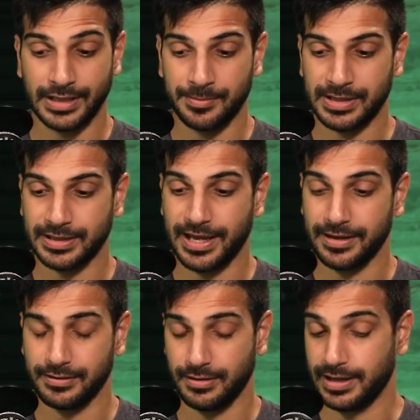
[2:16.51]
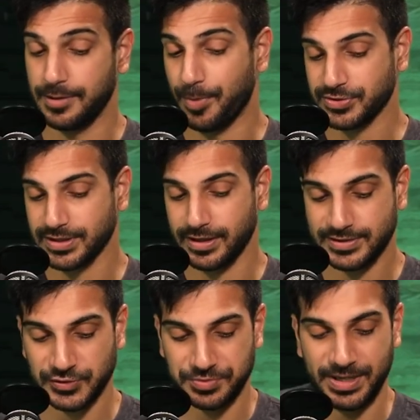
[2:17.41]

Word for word: I mean, he he posted on social